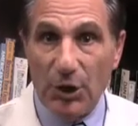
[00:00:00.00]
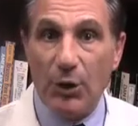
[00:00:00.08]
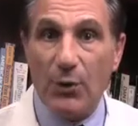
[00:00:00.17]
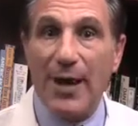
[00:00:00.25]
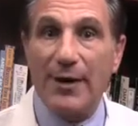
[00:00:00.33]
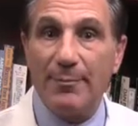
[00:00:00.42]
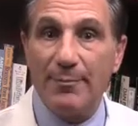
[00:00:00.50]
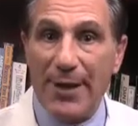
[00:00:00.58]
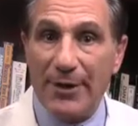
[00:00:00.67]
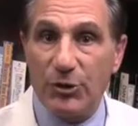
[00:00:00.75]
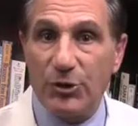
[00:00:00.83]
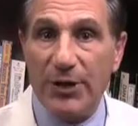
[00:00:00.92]
you had a
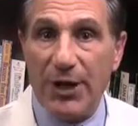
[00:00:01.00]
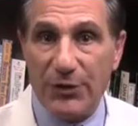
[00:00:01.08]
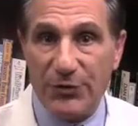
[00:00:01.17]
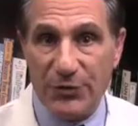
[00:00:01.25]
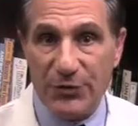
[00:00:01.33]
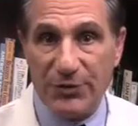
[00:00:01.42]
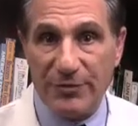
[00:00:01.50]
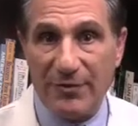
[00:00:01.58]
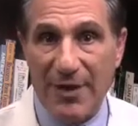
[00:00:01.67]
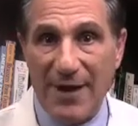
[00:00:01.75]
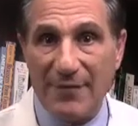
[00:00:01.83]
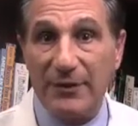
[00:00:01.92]
better chance for
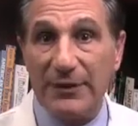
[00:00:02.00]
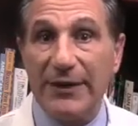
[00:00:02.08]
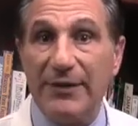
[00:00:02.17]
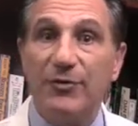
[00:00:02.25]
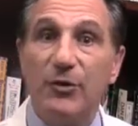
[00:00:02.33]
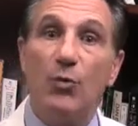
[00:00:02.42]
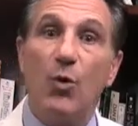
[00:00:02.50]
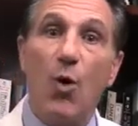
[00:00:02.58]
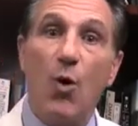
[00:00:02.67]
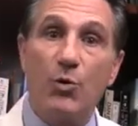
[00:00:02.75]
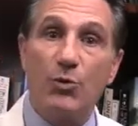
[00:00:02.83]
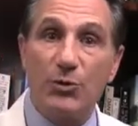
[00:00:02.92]
survival if you
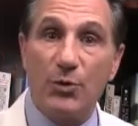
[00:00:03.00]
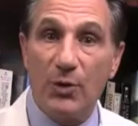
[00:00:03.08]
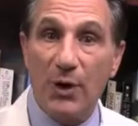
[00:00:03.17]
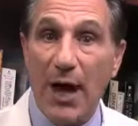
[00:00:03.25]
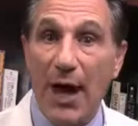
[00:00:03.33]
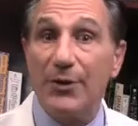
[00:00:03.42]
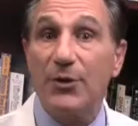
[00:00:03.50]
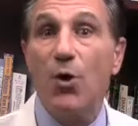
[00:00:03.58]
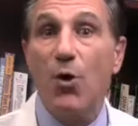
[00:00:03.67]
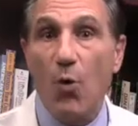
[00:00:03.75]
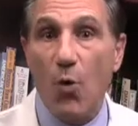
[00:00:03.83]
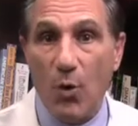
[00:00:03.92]
also got
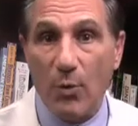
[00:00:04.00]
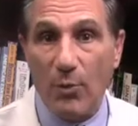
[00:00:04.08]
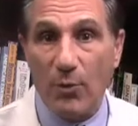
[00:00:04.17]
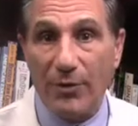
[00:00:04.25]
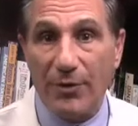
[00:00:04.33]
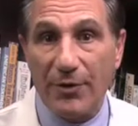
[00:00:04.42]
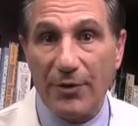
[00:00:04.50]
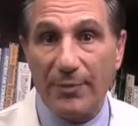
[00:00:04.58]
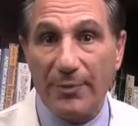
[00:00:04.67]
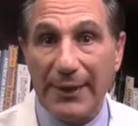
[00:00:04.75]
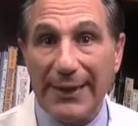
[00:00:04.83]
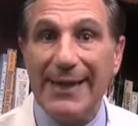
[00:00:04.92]
hormone
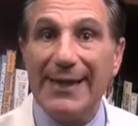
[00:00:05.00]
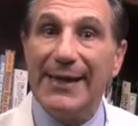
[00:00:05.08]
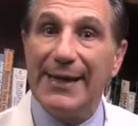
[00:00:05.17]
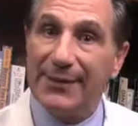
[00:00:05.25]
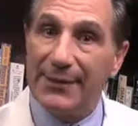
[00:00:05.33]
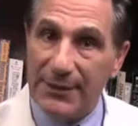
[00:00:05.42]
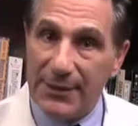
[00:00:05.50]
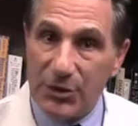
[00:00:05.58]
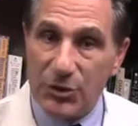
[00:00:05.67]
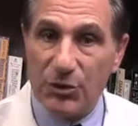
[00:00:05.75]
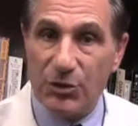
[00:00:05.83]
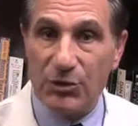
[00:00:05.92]
therapy in
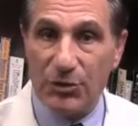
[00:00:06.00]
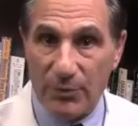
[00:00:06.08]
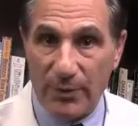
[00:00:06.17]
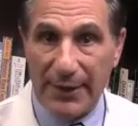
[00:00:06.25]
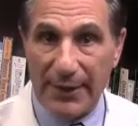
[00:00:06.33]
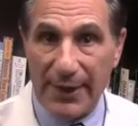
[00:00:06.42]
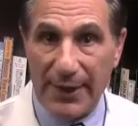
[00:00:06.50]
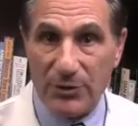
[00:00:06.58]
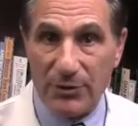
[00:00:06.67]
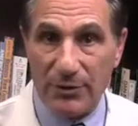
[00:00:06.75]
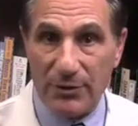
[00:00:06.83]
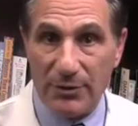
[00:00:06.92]
addition to the
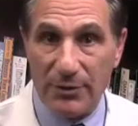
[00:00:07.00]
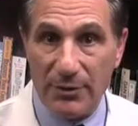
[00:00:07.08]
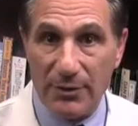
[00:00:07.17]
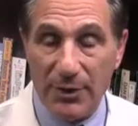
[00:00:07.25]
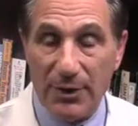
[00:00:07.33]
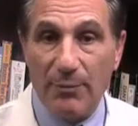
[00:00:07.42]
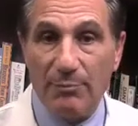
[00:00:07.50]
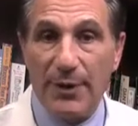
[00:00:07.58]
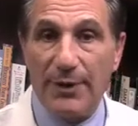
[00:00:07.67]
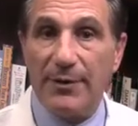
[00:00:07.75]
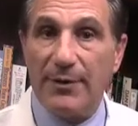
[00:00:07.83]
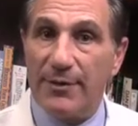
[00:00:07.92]
radiation.
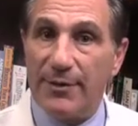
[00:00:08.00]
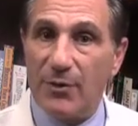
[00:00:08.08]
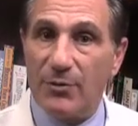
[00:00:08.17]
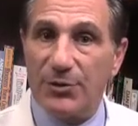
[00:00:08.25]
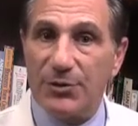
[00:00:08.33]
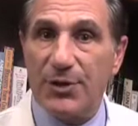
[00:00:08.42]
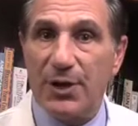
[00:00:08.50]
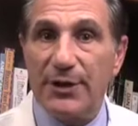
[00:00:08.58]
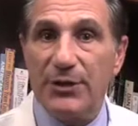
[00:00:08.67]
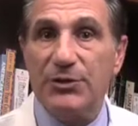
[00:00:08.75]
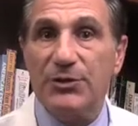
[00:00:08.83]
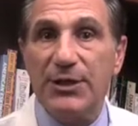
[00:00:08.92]
But those
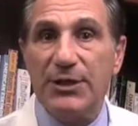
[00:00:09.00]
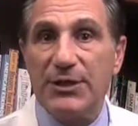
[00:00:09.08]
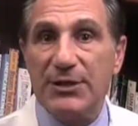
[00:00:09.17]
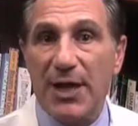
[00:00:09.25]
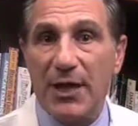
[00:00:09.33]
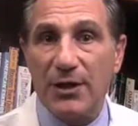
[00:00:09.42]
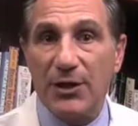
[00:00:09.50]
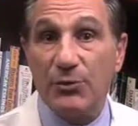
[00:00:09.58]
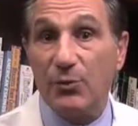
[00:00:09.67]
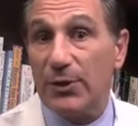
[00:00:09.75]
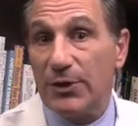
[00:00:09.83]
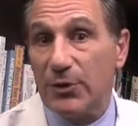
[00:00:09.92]
studies didn't tell
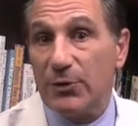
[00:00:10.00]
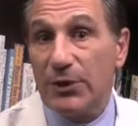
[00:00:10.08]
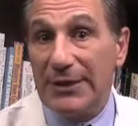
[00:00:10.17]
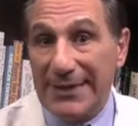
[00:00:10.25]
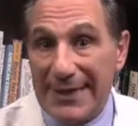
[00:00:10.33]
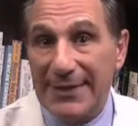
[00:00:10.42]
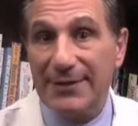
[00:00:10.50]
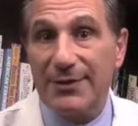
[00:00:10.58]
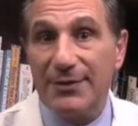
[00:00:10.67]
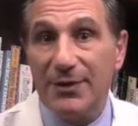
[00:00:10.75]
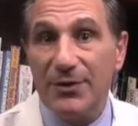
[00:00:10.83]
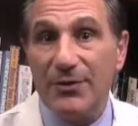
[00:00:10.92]
us whether you
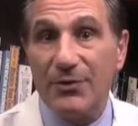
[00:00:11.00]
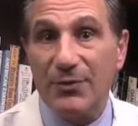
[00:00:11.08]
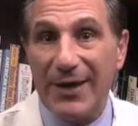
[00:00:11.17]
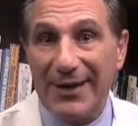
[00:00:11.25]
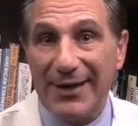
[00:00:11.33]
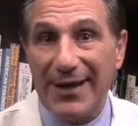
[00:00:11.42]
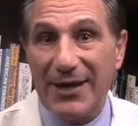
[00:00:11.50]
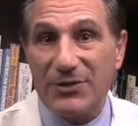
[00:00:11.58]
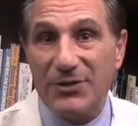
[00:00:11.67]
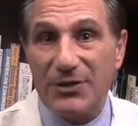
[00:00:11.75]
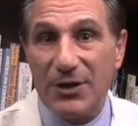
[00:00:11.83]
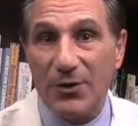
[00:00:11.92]
needed the
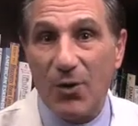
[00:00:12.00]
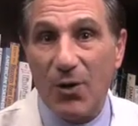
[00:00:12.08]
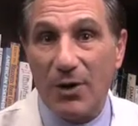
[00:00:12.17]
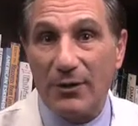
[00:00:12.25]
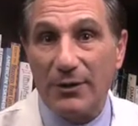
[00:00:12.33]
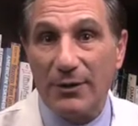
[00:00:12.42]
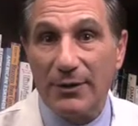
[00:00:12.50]
radiation at all.